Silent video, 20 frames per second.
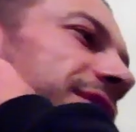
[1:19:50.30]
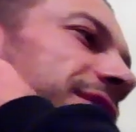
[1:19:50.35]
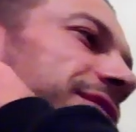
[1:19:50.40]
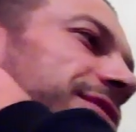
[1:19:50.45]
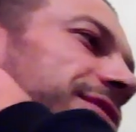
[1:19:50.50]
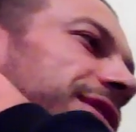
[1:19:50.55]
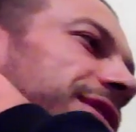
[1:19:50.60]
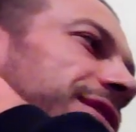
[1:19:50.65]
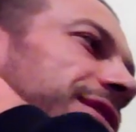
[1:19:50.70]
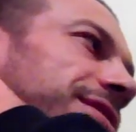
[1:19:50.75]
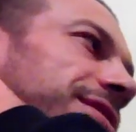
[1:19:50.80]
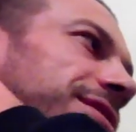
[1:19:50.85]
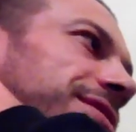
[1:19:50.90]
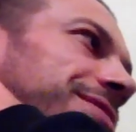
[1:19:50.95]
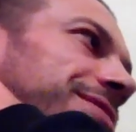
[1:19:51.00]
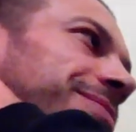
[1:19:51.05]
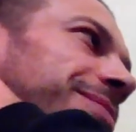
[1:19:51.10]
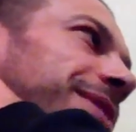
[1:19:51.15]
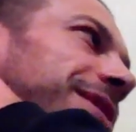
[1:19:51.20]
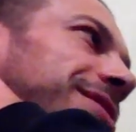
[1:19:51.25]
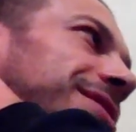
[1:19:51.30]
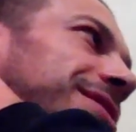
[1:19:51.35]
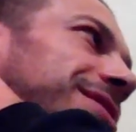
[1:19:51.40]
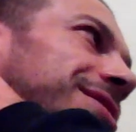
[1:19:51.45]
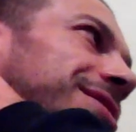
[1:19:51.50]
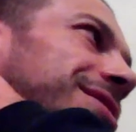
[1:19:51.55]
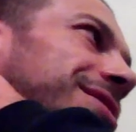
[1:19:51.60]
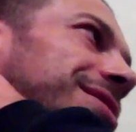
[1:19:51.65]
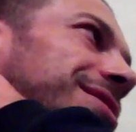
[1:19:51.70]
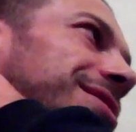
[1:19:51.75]
is there any
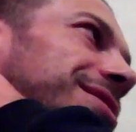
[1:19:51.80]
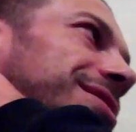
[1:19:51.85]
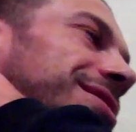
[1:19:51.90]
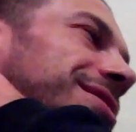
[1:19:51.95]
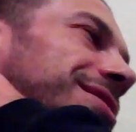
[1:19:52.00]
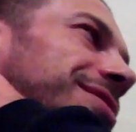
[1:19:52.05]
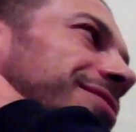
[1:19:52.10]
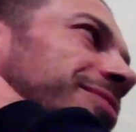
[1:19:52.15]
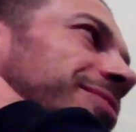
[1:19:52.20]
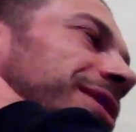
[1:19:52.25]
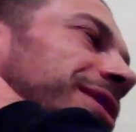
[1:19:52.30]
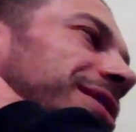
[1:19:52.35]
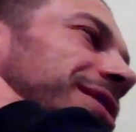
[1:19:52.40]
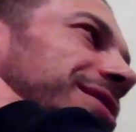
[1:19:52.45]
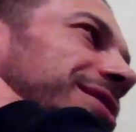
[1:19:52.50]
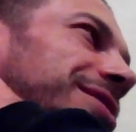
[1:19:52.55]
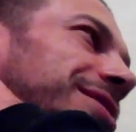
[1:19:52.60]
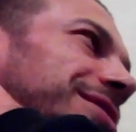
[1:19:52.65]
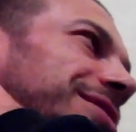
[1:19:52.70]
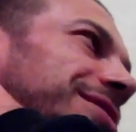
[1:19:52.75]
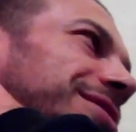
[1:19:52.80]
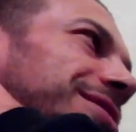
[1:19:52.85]
matches of mine?